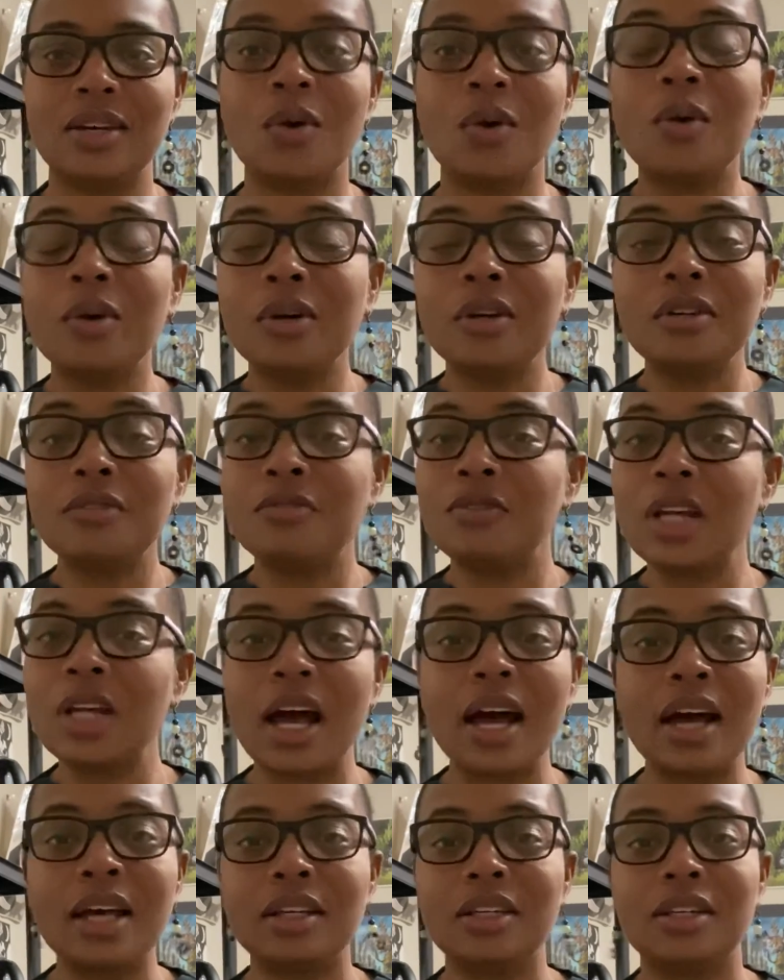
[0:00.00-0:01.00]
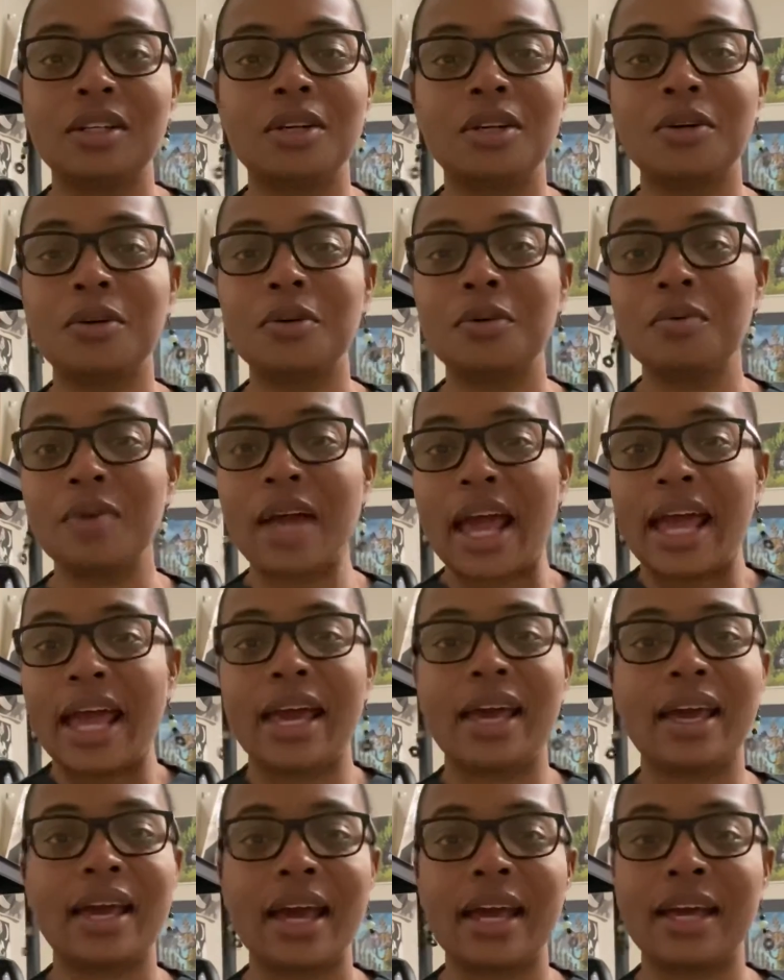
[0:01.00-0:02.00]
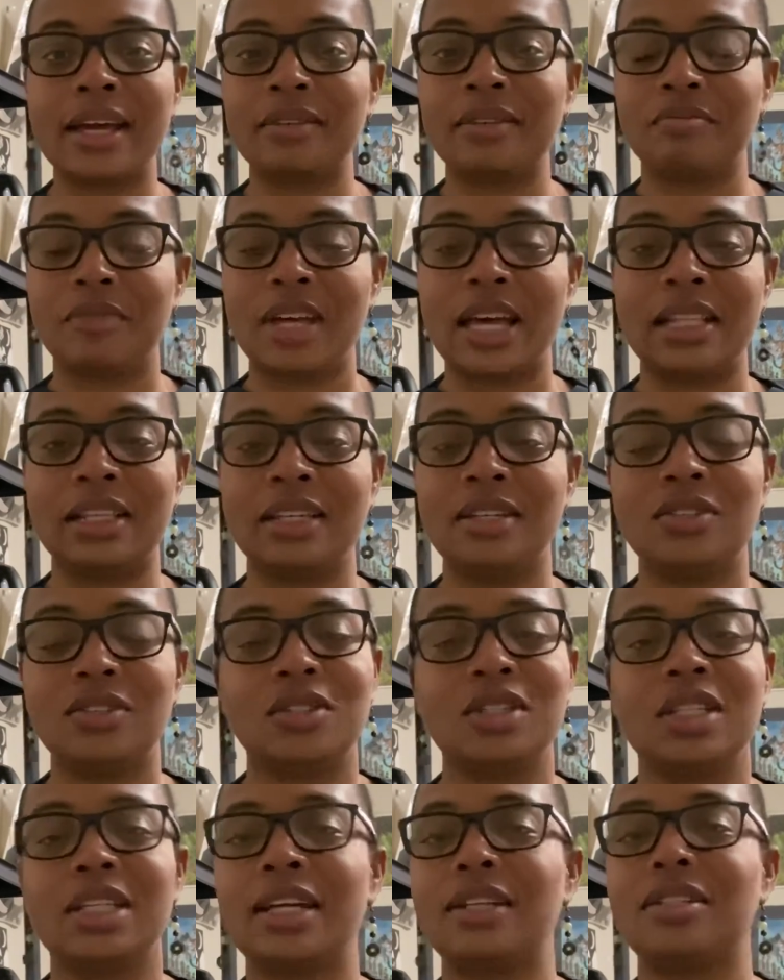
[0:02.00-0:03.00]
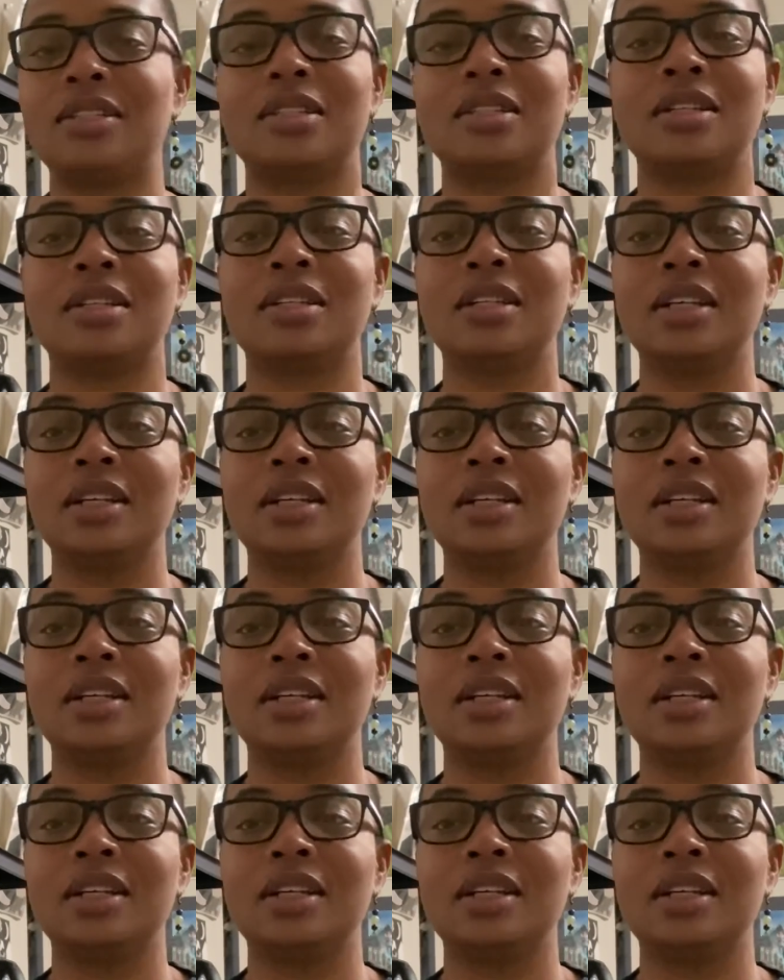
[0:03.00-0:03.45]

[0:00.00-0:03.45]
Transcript: Or if not, you know, hey, at least you get to